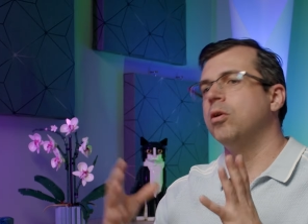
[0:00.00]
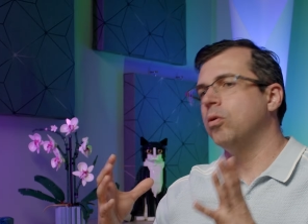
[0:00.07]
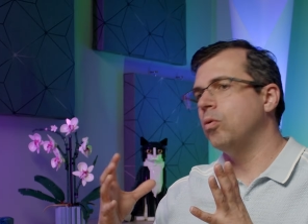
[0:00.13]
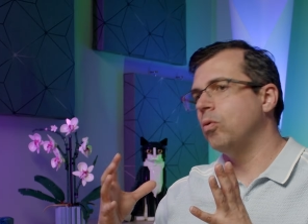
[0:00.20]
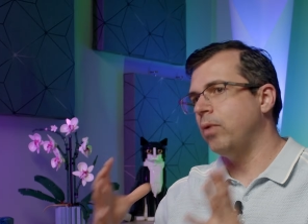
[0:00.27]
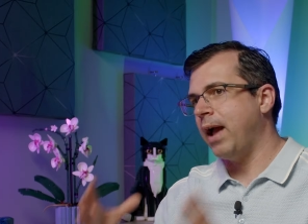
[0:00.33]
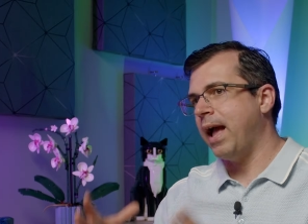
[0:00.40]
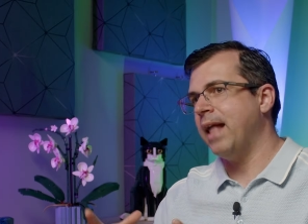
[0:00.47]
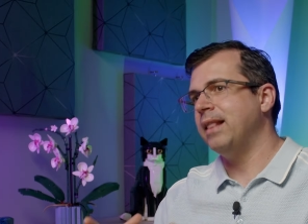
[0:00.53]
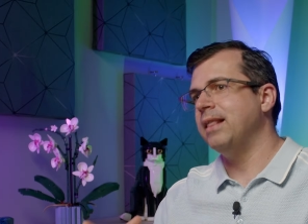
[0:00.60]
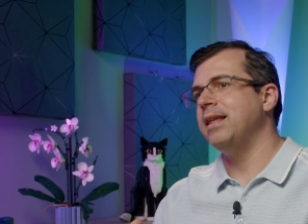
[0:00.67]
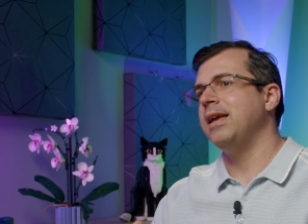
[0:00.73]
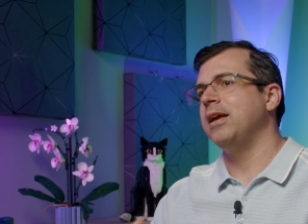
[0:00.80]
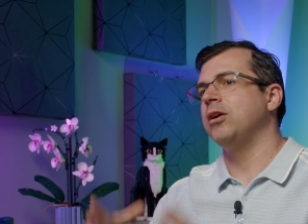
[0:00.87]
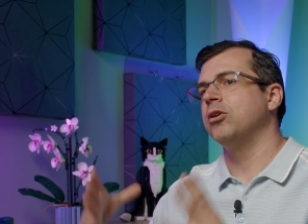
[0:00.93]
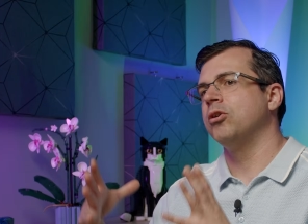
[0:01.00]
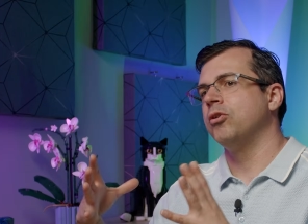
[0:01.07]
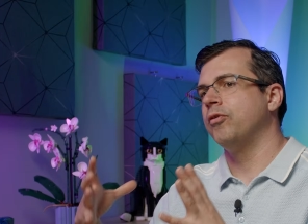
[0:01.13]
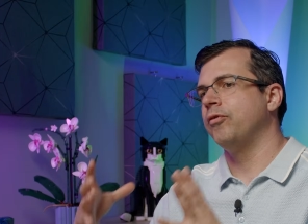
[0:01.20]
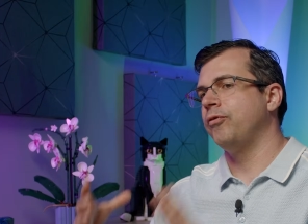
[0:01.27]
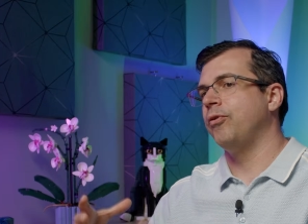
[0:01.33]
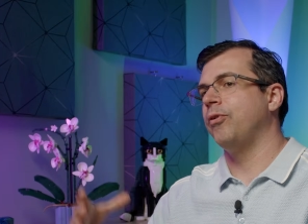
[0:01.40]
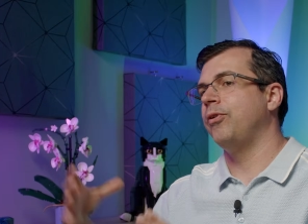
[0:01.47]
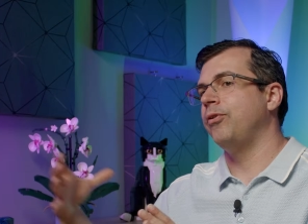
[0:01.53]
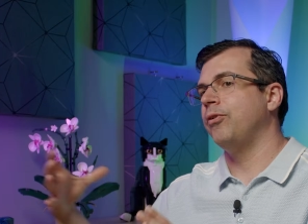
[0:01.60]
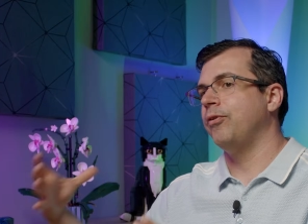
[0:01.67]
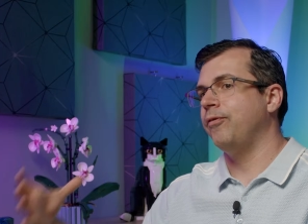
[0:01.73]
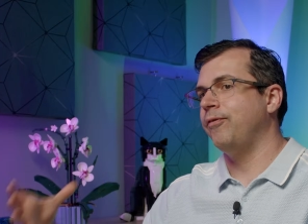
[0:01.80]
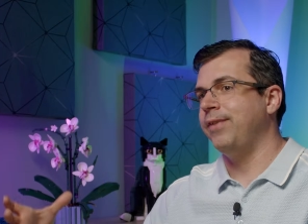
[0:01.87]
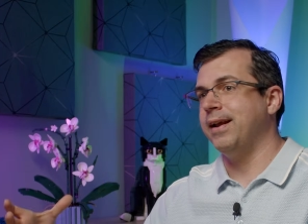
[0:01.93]
or adding
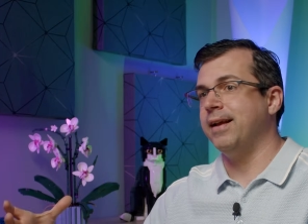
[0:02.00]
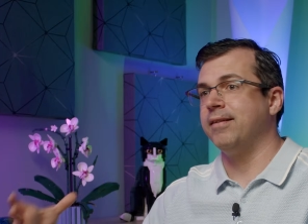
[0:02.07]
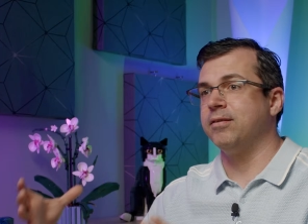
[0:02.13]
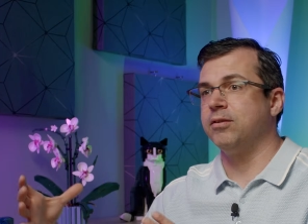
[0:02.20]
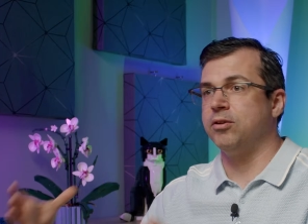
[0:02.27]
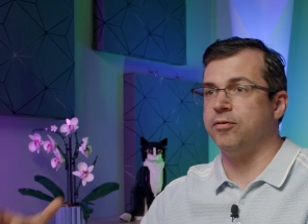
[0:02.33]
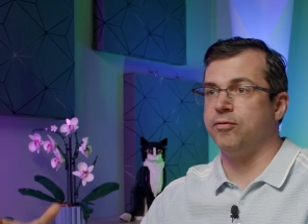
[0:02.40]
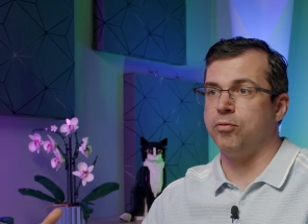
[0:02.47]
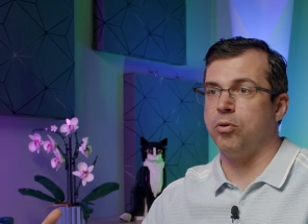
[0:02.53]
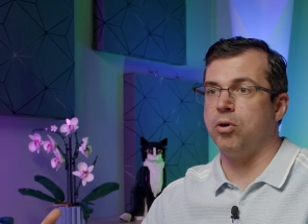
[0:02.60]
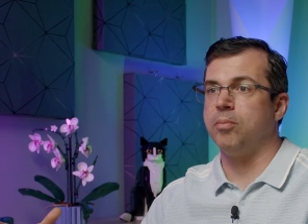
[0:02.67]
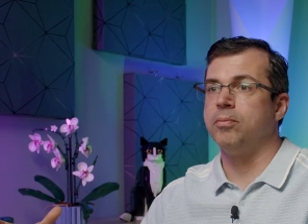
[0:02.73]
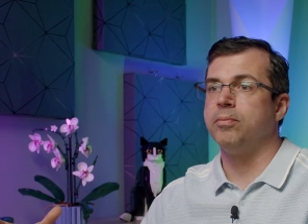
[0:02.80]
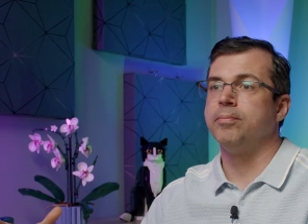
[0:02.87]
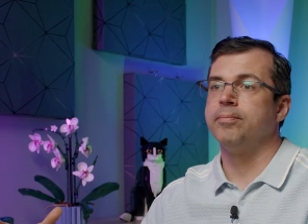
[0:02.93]
further fields to the form.